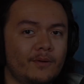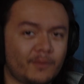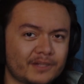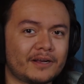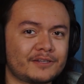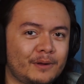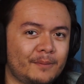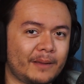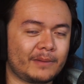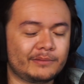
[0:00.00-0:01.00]
What's up guys, welcome
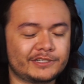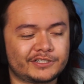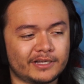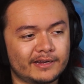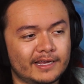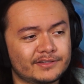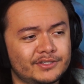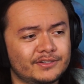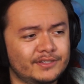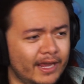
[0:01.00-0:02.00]
back. My name is Sean and
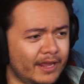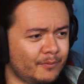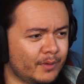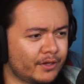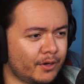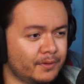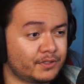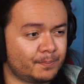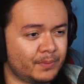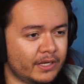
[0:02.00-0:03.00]
today we're going
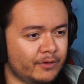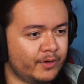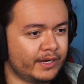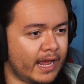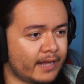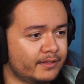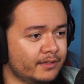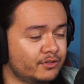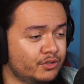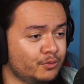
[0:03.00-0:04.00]
to be
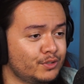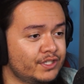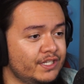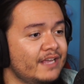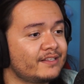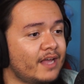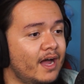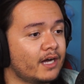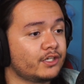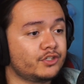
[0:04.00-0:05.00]
reacting to
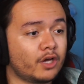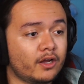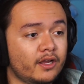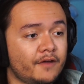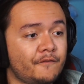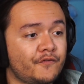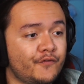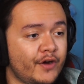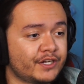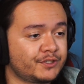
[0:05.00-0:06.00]
CSR Young and
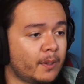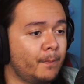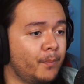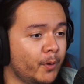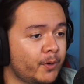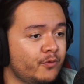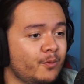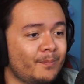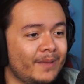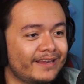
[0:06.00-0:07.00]
Fresh Boy
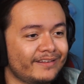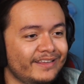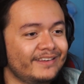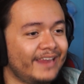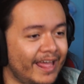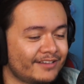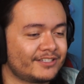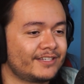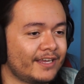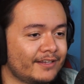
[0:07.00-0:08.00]
Group Medley Dance
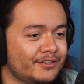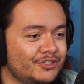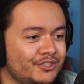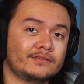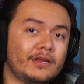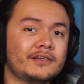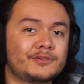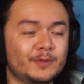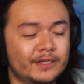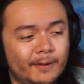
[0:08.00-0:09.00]
Stage. So
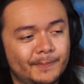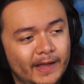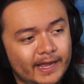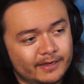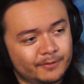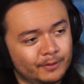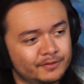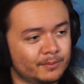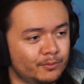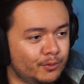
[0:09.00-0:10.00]
guys, we are back with
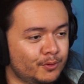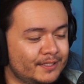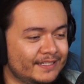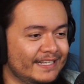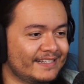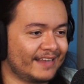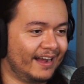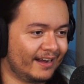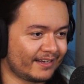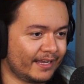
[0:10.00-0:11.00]
some more
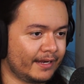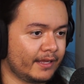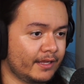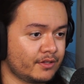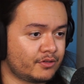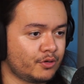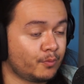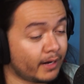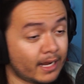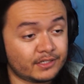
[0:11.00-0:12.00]
CSR, getting into
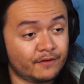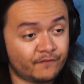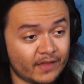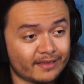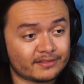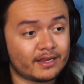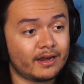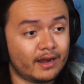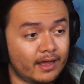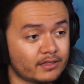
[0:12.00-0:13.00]
what I actually think is the
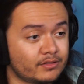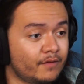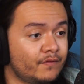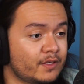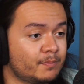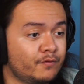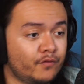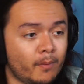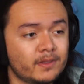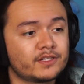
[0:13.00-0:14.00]
last of this
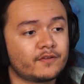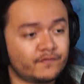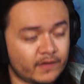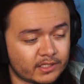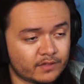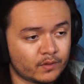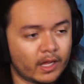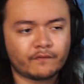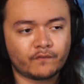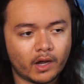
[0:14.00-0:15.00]
performance festival.
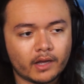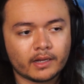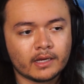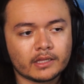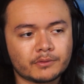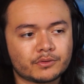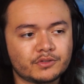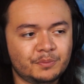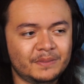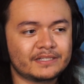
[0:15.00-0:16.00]
I thought there was
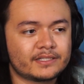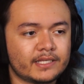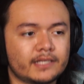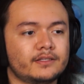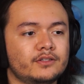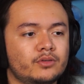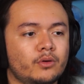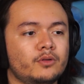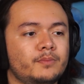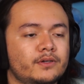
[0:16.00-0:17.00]
going to be 6 in
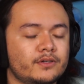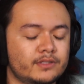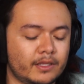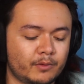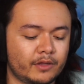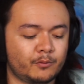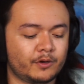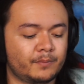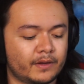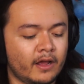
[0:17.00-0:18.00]
total because then it would
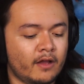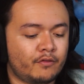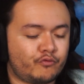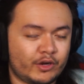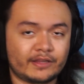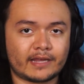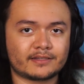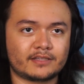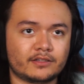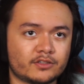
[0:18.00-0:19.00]
have been 3
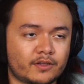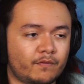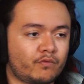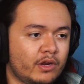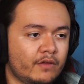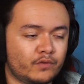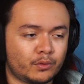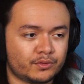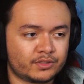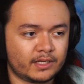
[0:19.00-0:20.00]
dance stages and 3
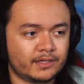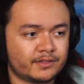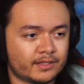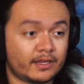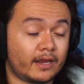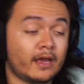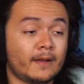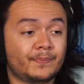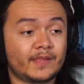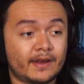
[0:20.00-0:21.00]
vocal stages. And then
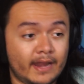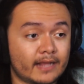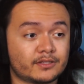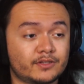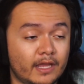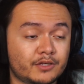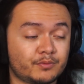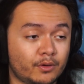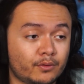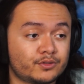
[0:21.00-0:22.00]
the next stage
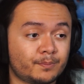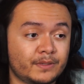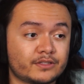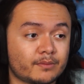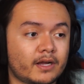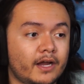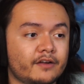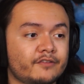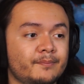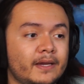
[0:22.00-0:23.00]
would also be some
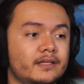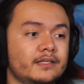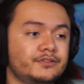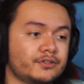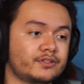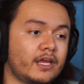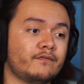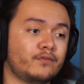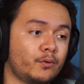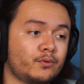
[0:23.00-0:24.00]
kind of medley, just a
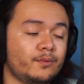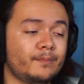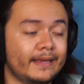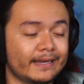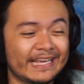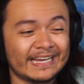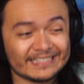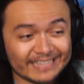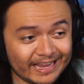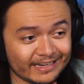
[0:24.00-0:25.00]
vocal medley.
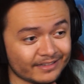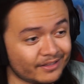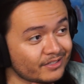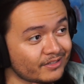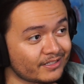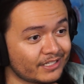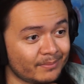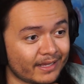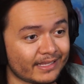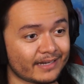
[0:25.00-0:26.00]
Sadly, it does not
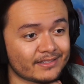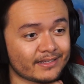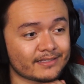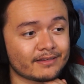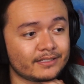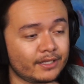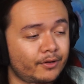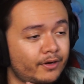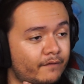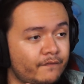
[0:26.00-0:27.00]
seem like that is the case. At least I
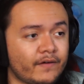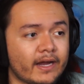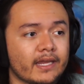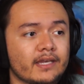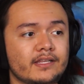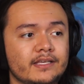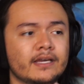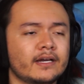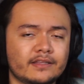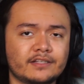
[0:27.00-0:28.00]
could not find
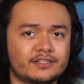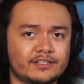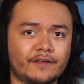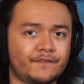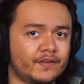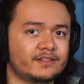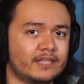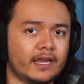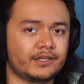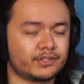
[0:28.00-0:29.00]
the 6th
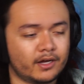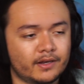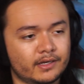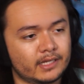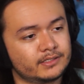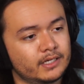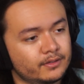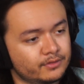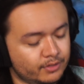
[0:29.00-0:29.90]
stage on their channel.